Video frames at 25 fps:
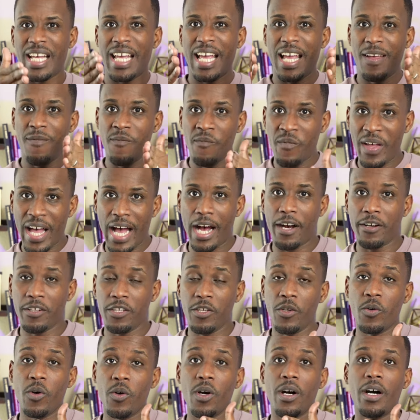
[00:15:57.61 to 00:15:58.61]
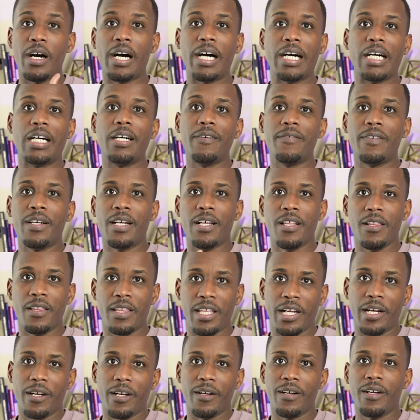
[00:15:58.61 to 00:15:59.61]
and value of
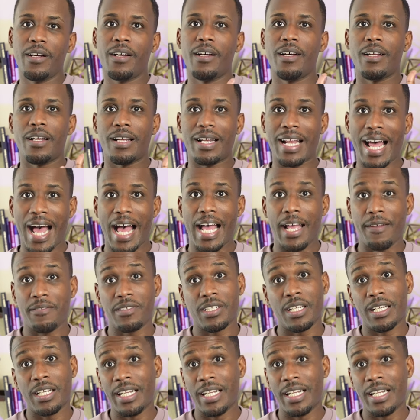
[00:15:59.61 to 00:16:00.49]
their lives.